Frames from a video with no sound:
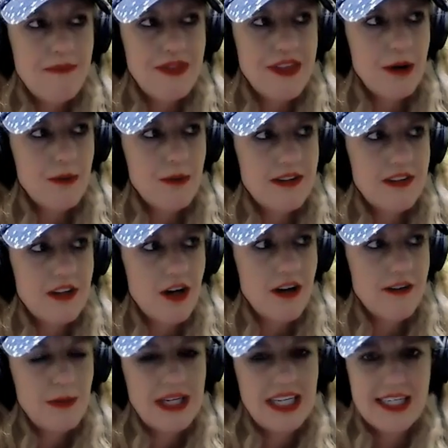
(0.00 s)
there was a
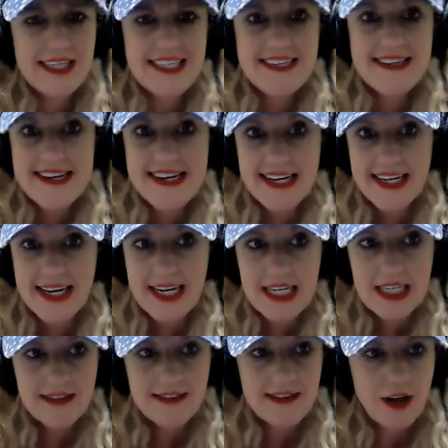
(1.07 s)
cosmetic he didn't
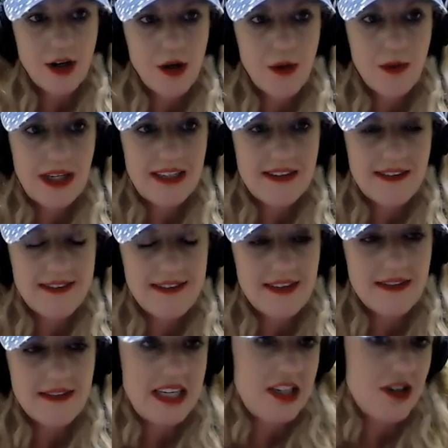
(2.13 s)
like. So it's
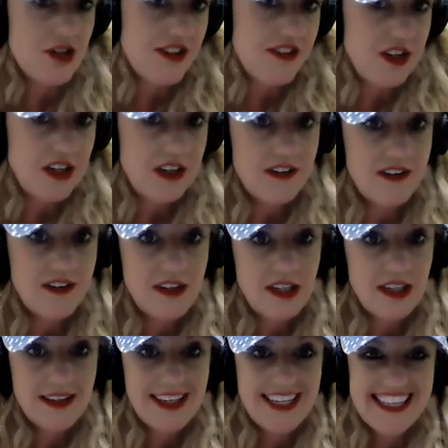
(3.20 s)
interesting to
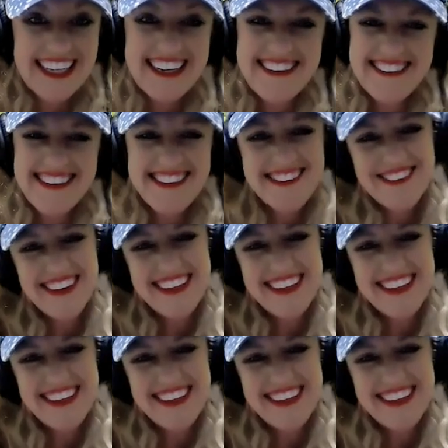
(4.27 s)
see he likes this